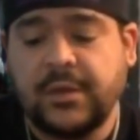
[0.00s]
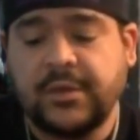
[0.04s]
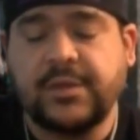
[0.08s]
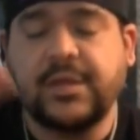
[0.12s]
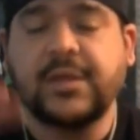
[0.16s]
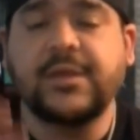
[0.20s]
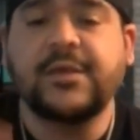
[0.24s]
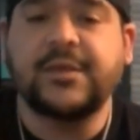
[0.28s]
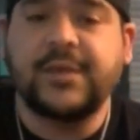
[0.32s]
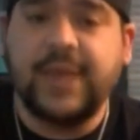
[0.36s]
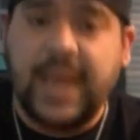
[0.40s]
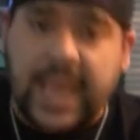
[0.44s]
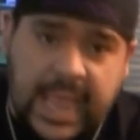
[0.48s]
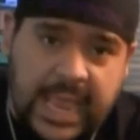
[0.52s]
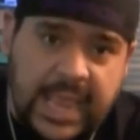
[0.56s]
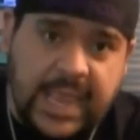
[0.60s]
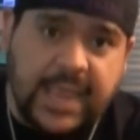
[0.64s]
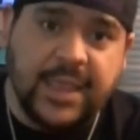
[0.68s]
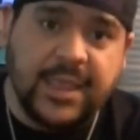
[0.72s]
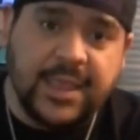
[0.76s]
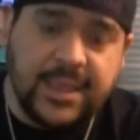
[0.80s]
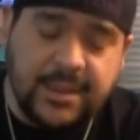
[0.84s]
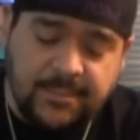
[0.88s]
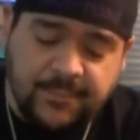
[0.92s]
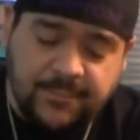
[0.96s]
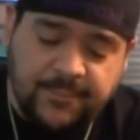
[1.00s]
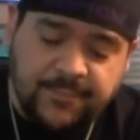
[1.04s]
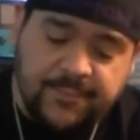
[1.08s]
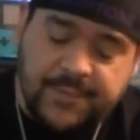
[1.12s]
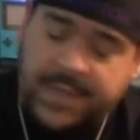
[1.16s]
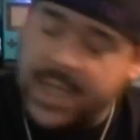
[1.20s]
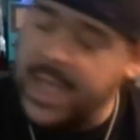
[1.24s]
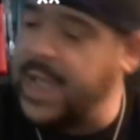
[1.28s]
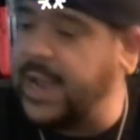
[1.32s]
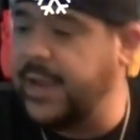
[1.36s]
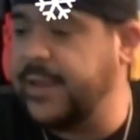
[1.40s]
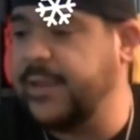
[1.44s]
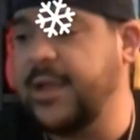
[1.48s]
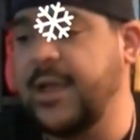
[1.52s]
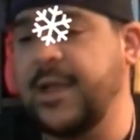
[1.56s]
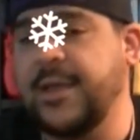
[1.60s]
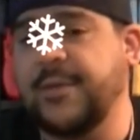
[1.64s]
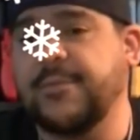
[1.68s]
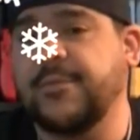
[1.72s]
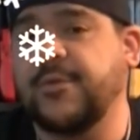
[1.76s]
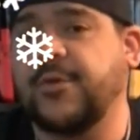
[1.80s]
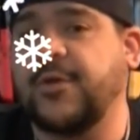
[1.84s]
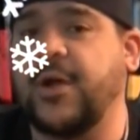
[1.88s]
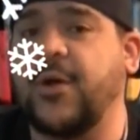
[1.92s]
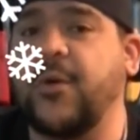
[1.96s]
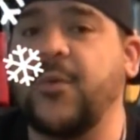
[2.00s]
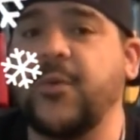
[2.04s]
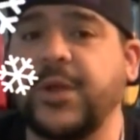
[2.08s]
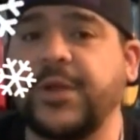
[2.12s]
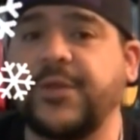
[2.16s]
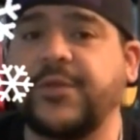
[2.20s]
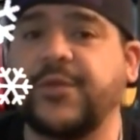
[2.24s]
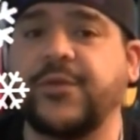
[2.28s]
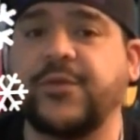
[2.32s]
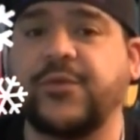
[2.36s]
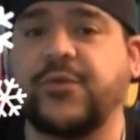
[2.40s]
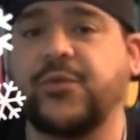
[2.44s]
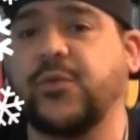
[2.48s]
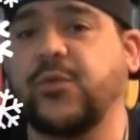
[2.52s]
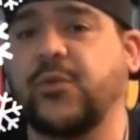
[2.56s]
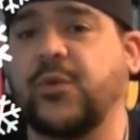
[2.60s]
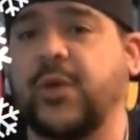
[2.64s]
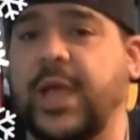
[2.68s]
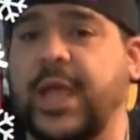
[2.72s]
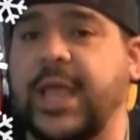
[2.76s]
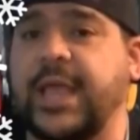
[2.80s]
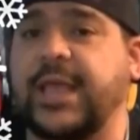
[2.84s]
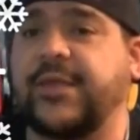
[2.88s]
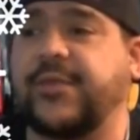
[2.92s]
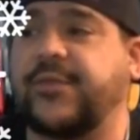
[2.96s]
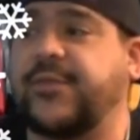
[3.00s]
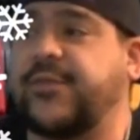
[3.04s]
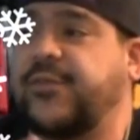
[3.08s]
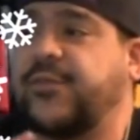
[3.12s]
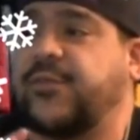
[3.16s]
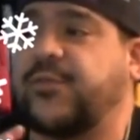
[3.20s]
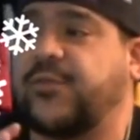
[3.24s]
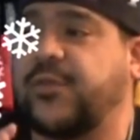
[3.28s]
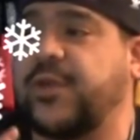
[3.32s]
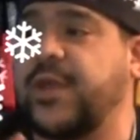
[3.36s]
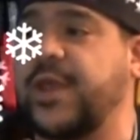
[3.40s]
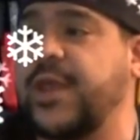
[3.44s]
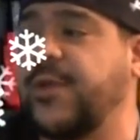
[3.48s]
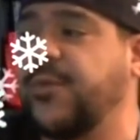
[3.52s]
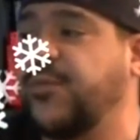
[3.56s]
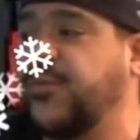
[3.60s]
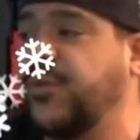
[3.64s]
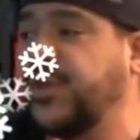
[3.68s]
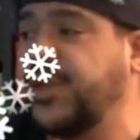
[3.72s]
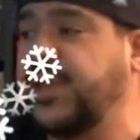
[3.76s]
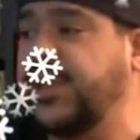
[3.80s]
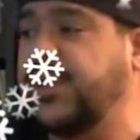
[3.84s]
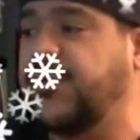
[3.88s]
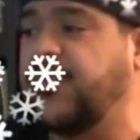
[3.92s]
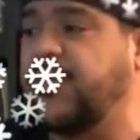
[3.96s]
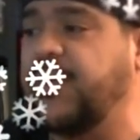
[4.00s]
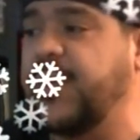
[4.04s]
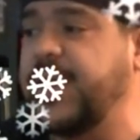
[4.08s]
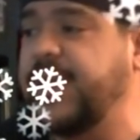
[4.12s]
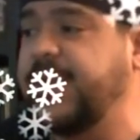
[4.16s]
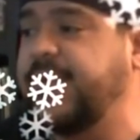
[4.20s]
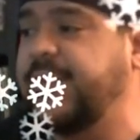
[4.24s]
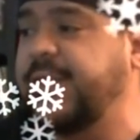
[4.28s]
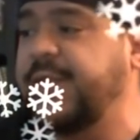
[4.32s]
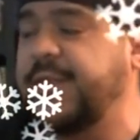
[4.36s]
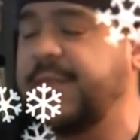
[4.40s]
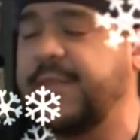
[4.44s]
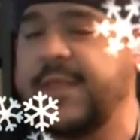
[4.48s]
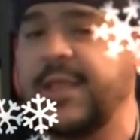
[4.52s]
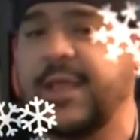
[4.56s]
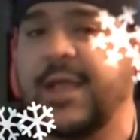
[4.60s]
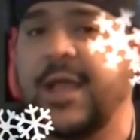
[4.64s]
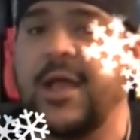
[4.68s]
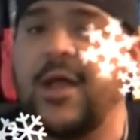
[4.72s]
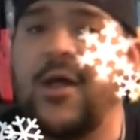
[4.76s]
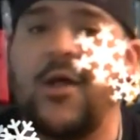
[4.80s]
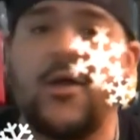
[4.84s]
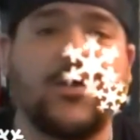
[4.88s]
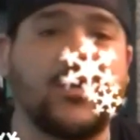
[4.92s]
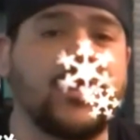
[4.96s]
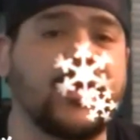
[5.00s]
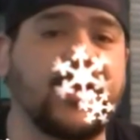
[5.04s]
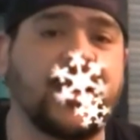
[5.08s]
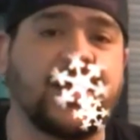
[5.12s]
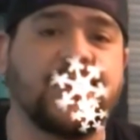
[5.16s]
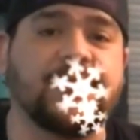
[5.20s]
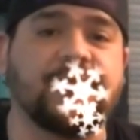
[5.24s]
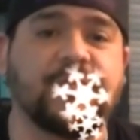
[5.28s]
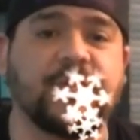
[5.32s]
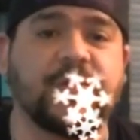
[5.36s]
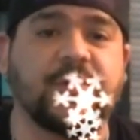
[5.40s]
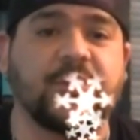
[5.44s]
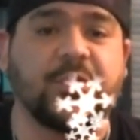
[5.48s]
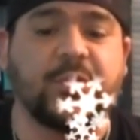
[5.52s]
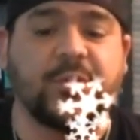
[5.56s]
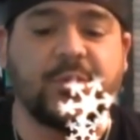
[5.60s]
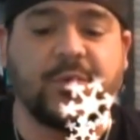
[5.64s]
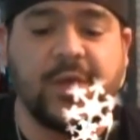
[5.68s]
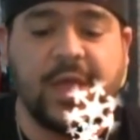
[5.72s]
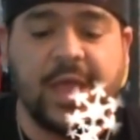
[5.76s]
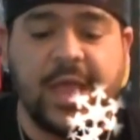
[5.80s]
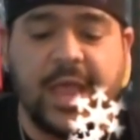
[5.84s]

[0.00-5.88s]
Today, in fact, I am going to do a, a really crazy thing I hardly ever do,